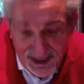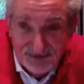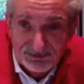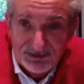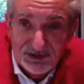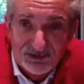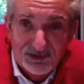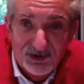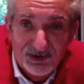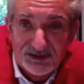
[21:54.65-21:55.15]
have
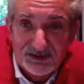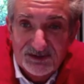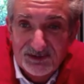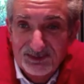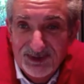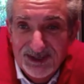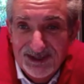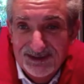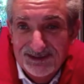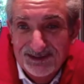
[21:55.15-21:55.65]
to trust
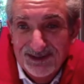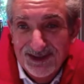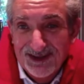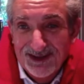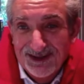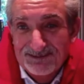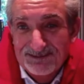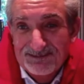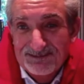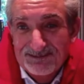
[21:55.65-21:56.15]
me,
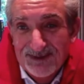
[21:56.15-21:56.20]
the